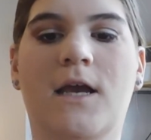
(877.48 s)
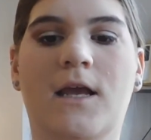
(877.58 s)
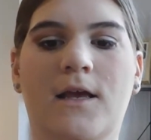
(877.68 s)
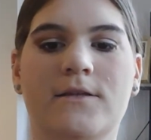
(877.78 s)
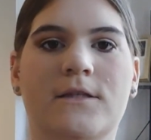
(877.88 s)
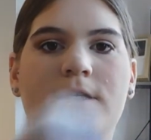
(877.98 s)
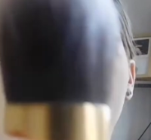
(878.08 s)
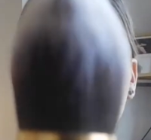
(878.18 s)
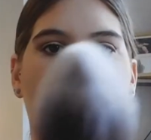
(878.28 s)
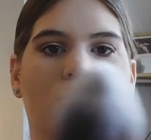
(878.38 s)
taking
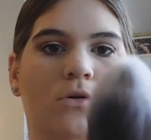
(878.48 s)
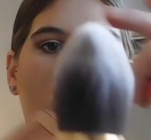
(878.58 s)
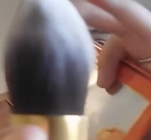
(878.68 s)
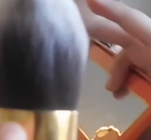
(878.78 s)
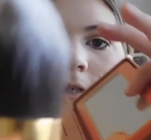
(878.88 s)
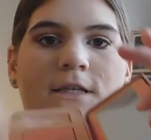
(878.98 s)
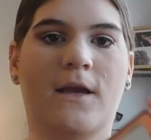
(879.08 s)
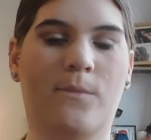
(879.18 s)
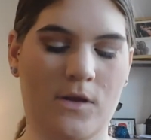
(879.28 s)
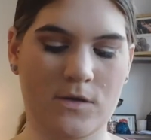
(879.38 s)
this more
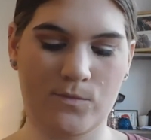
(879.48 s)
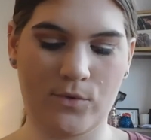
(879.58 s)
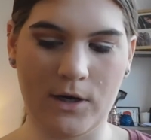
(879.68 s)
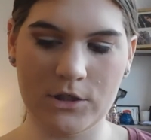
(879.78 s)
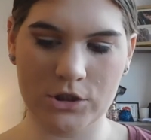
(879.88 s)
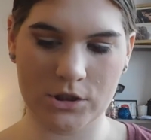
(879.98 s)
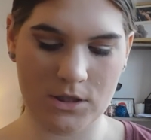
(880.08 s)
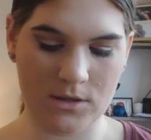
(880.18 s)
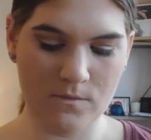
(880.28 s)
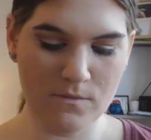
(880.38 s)
tapered brush
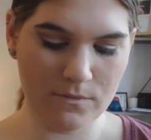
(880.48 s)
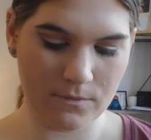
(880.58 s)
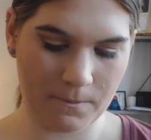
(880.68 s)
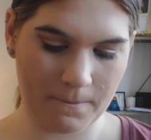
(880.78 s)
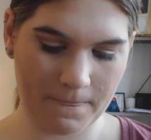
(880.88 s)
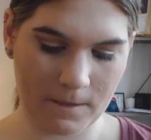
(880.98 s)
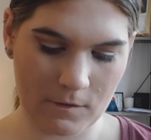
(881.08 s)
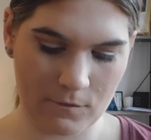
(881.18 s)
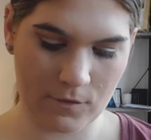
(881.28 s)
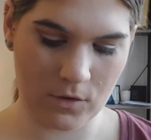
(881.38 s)

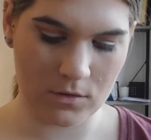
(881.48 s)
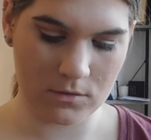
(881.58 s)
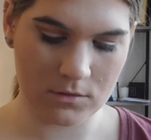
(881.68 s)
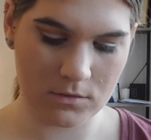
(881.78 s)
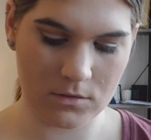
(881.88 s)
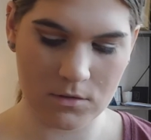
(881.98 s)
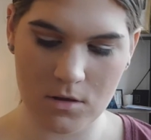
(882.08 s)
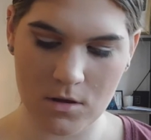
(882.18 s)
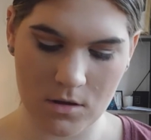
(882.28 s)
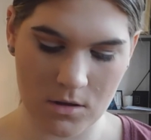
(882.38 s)
for
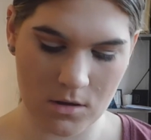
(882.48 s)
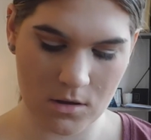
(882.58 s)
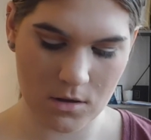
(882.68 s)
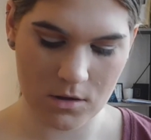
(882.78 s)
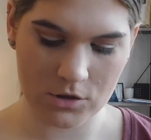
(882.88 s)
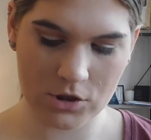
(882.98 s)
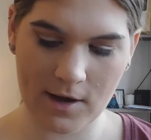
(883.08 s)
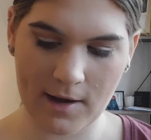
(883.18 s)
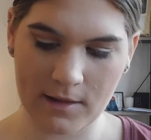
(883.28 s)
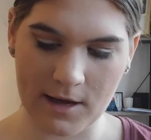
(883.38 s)
to
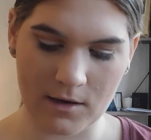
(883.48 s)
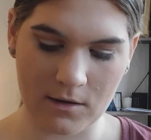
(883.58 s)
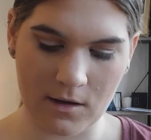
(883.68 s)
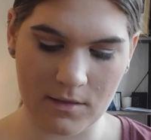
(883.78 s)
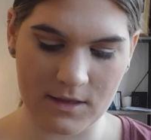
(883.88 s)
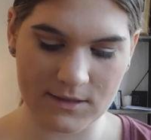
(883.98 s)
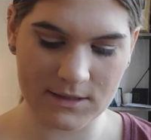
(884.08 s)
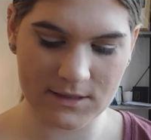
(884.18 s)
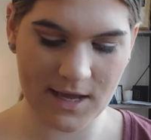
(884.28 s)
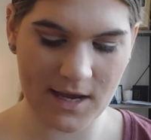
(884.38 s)
highlight. This
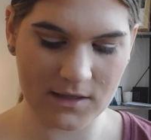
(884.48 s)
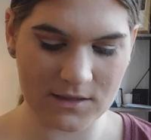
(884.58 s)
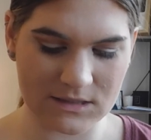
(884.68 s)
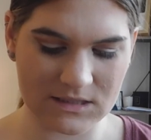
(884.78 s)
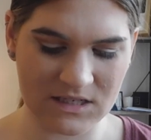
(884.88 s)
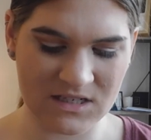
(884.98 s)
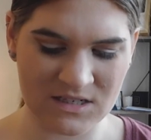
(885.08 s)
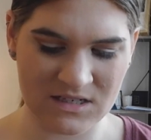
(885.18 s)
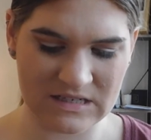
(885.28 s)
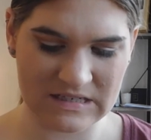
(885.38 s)
is like
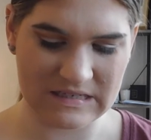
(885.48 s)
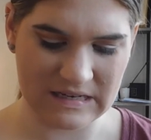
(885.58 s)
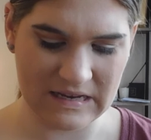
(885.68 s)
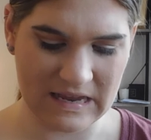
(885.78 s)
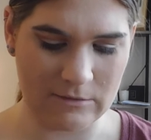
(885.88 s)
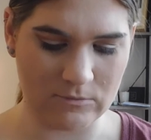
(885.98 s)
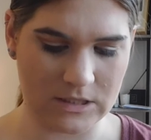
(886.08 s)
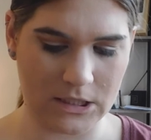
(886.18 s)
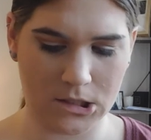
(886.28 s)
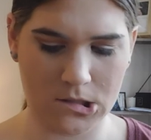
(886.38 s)

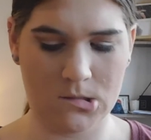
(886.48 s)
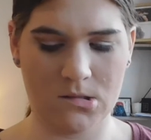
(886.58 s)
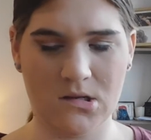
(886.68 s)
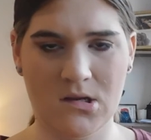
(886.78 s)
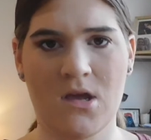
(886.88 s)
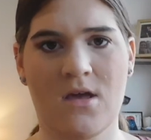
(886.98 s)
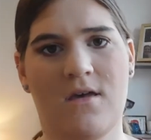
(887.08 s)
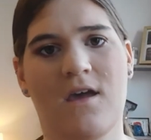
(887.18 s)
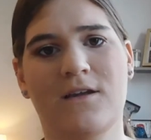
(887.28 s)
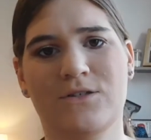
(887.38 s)
empty
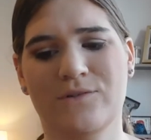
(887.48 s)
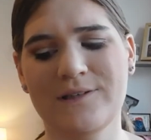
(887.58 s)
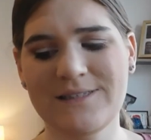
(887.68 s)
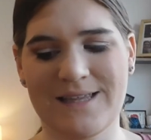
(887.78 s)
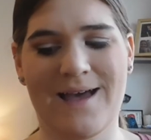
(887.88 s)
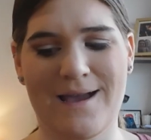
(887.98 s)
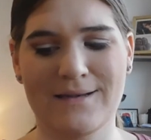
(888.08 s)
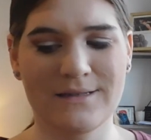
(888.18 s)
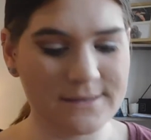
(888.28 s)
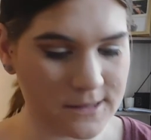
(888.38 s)
and it's really sad.